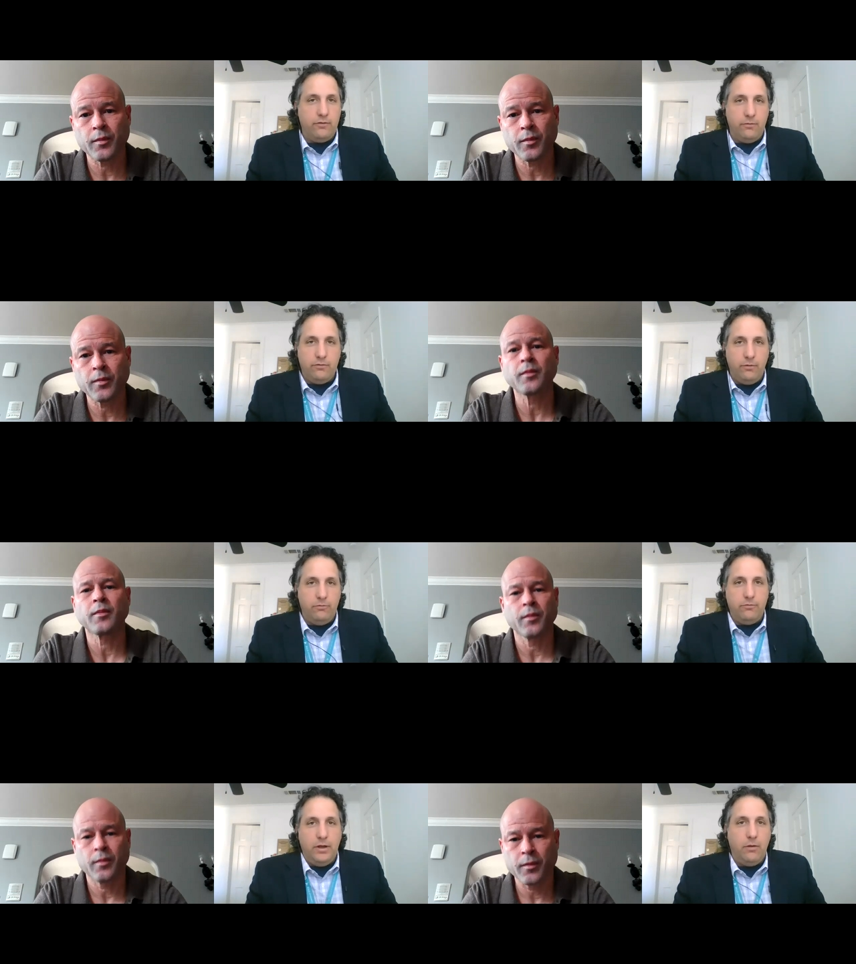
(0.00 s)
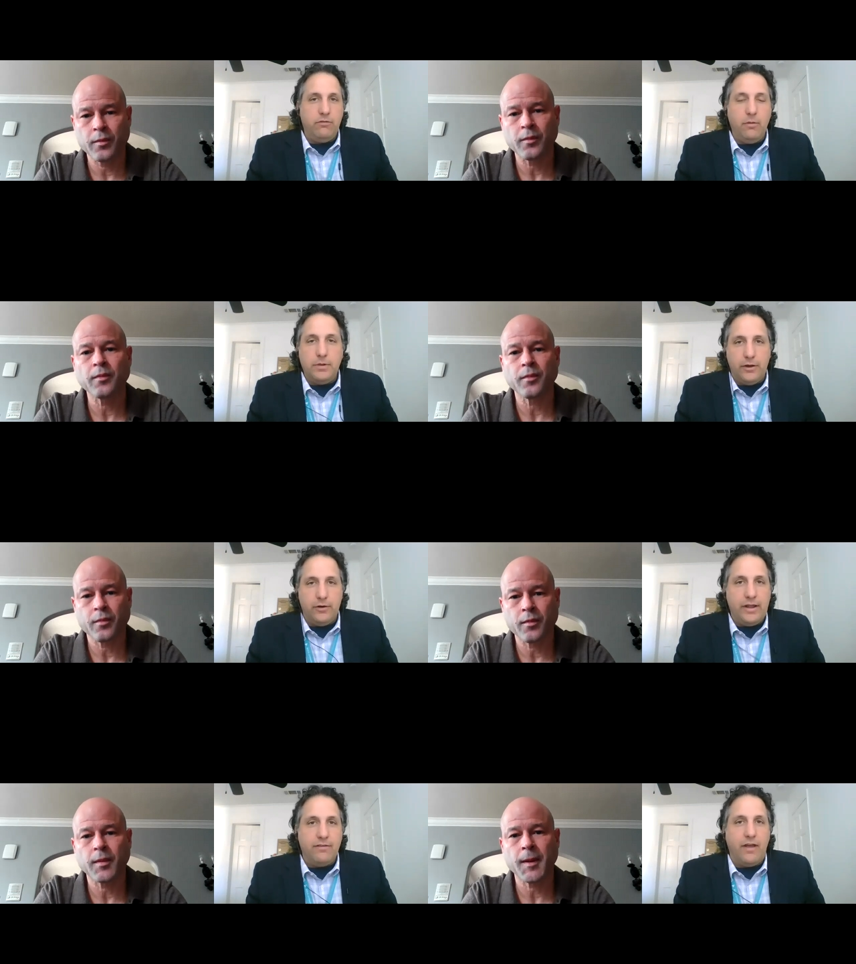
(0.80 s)
Speaker 1: There's there's you know
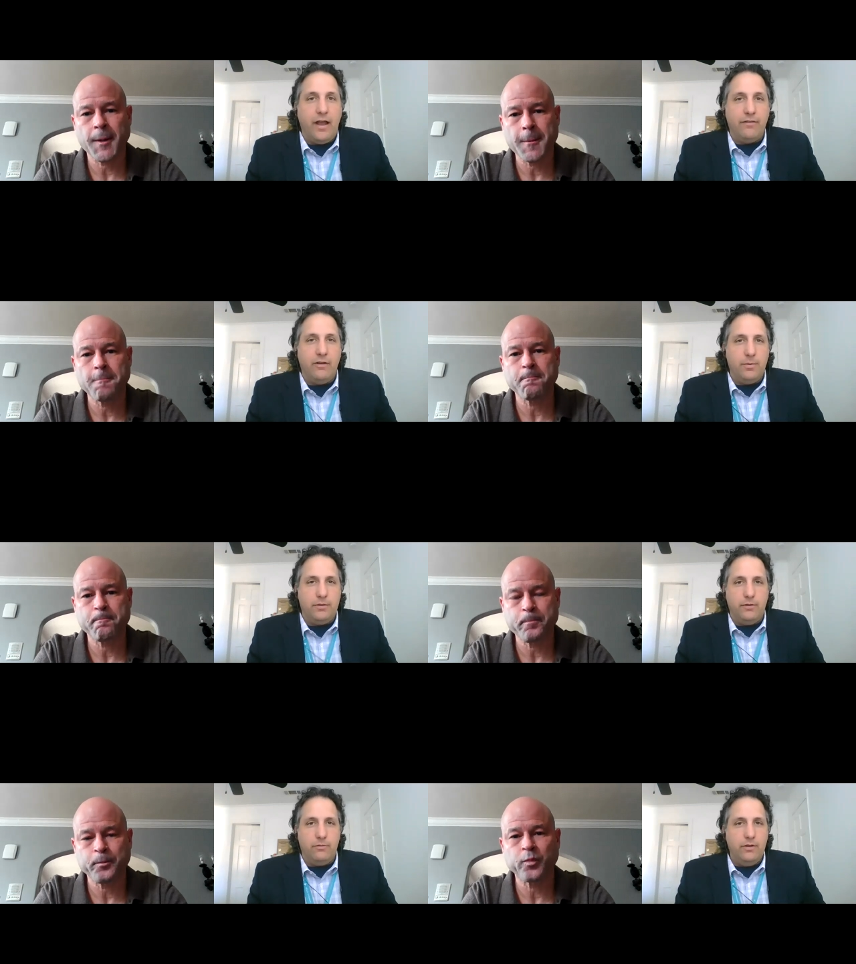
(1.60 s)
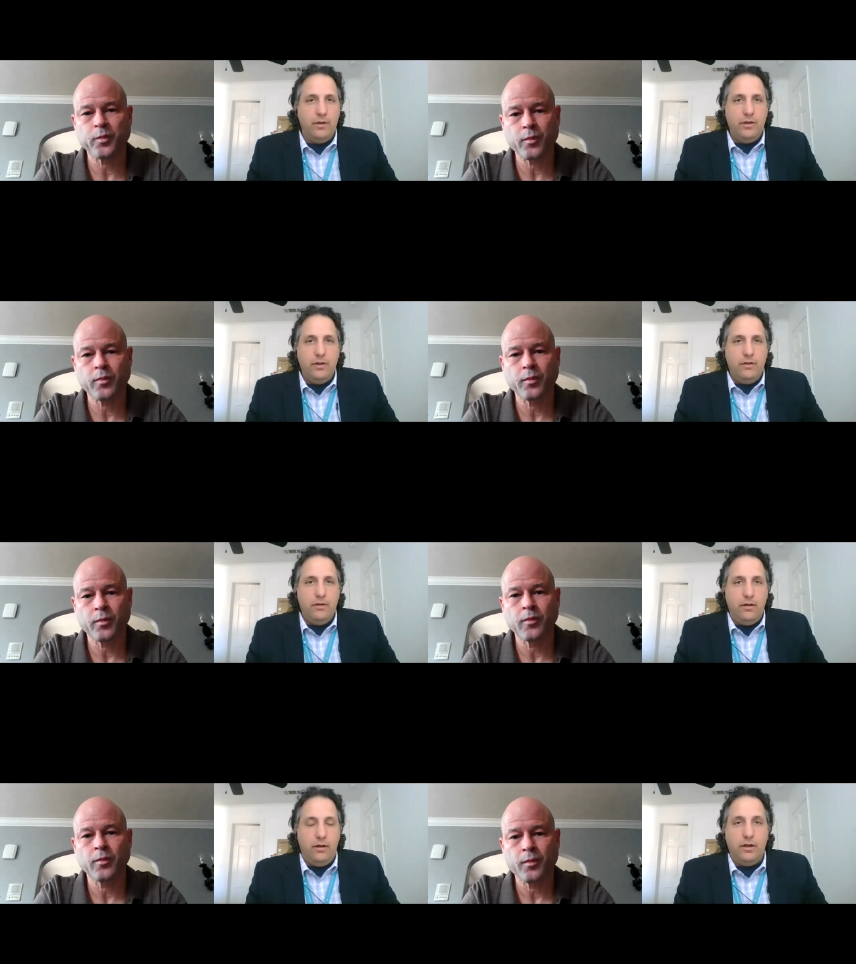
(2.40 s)
similarity in size there, but there's
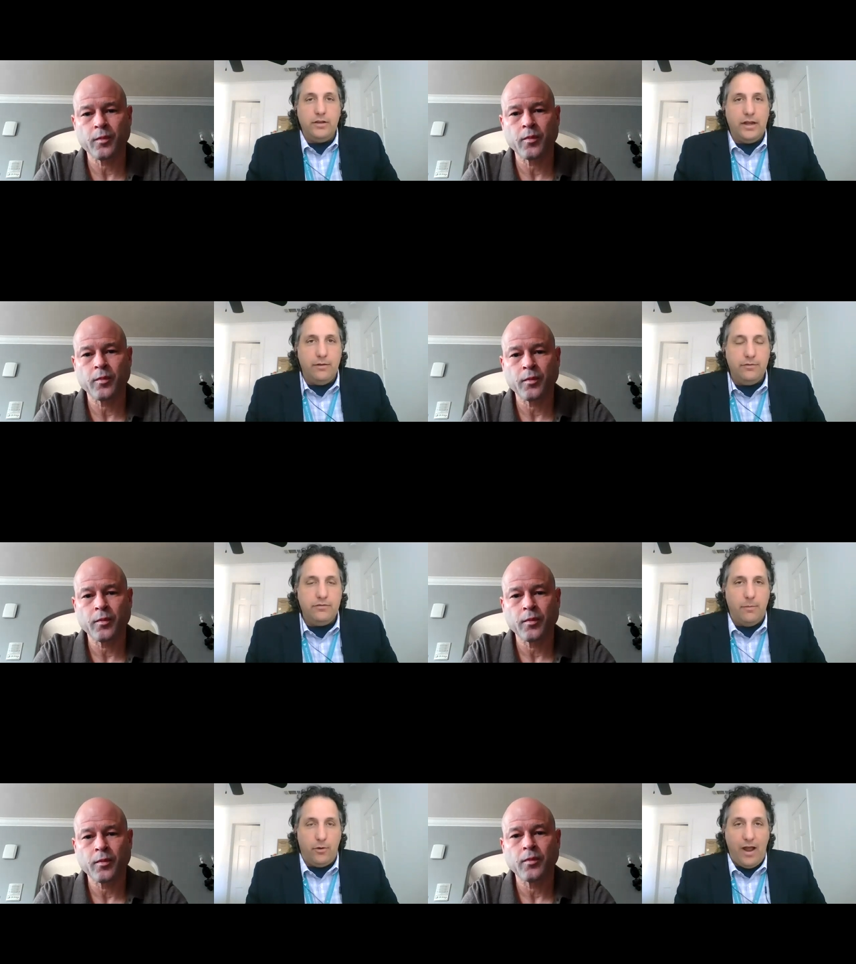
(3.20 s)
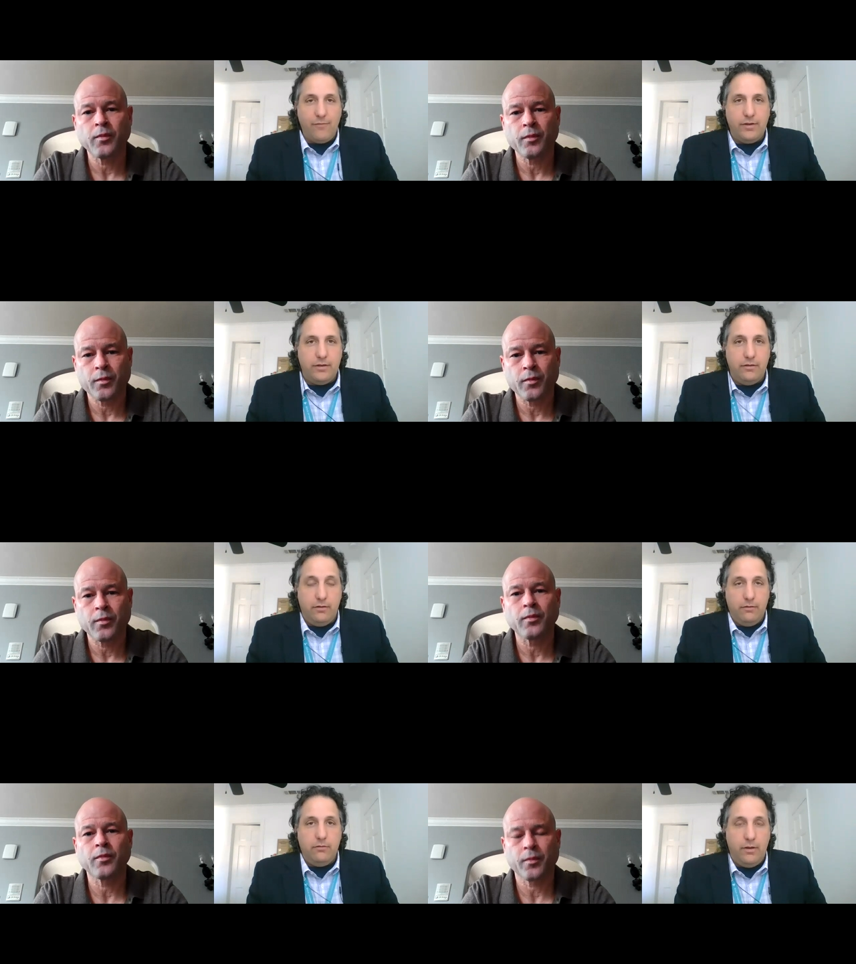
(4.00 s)
a, a lot of demographic
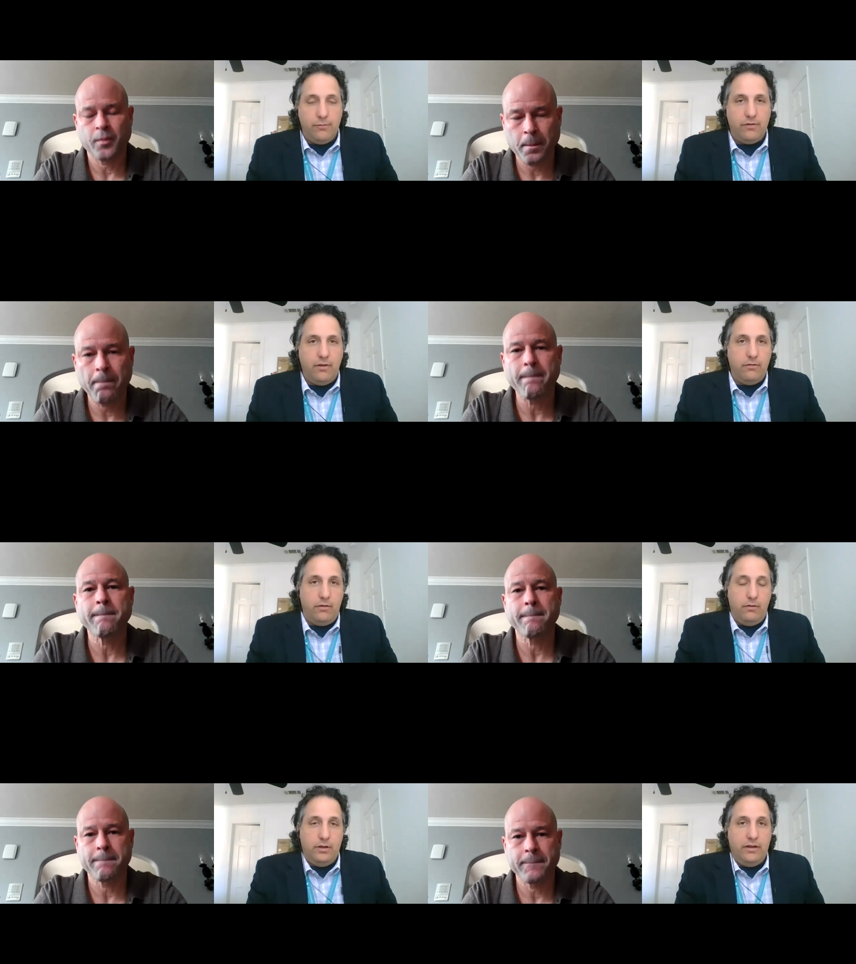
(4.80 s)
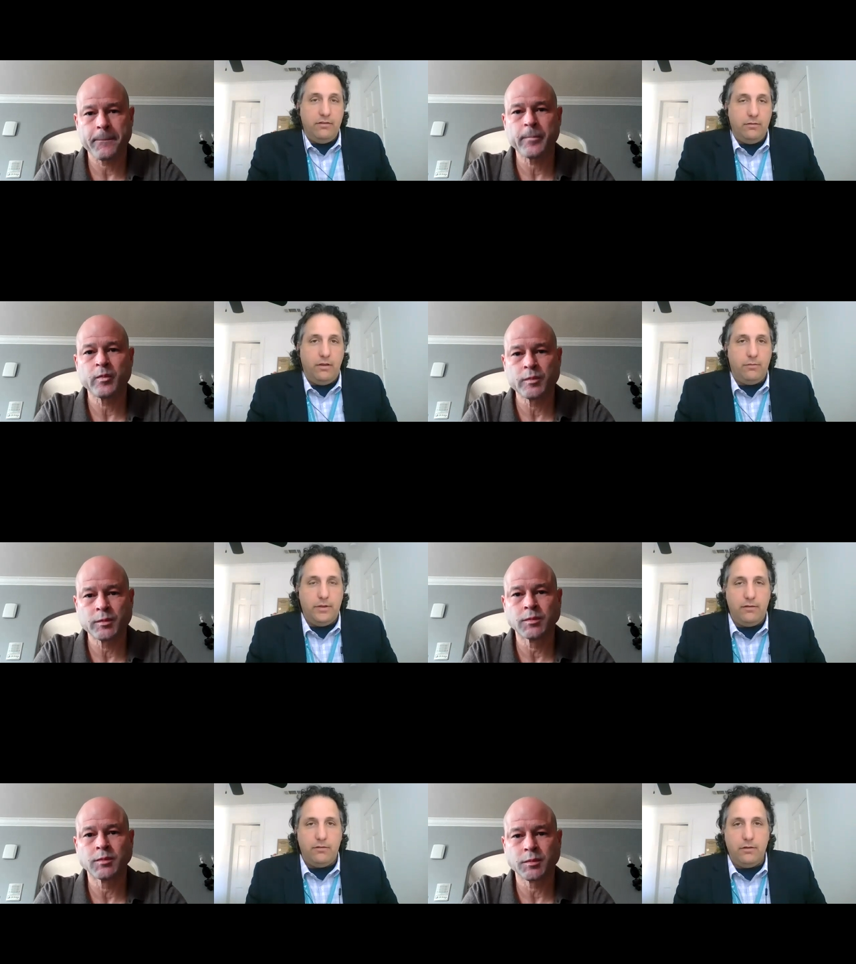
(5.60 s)
differences, at least as
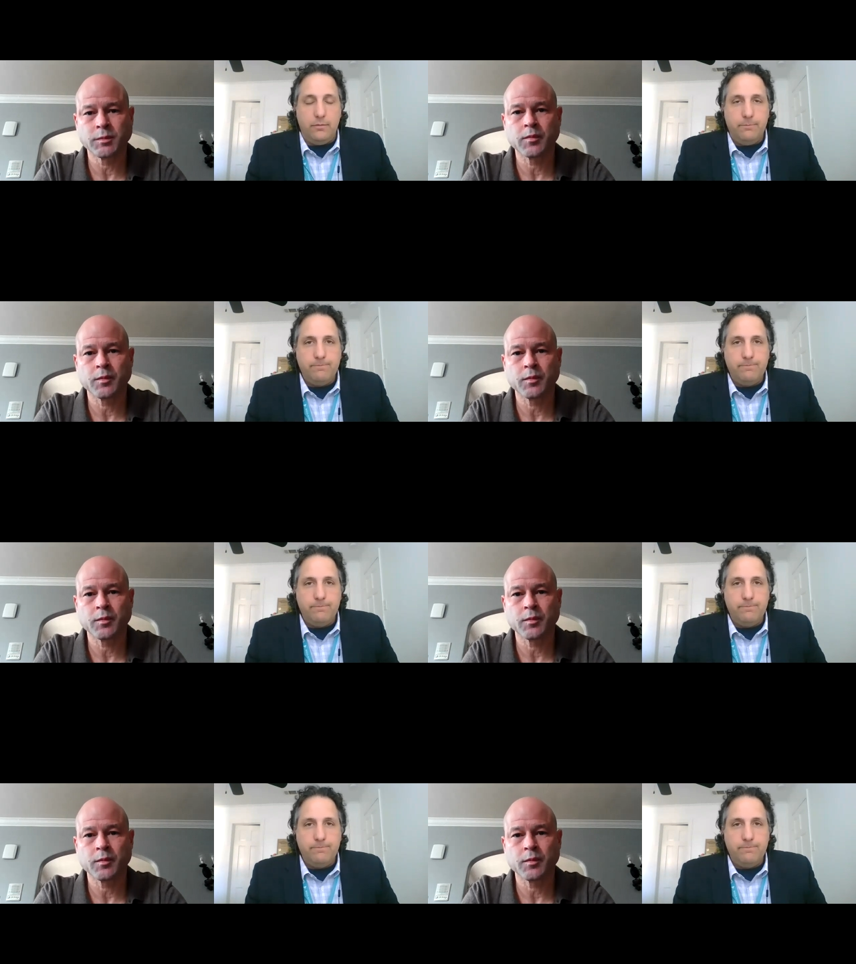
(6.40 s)
relates to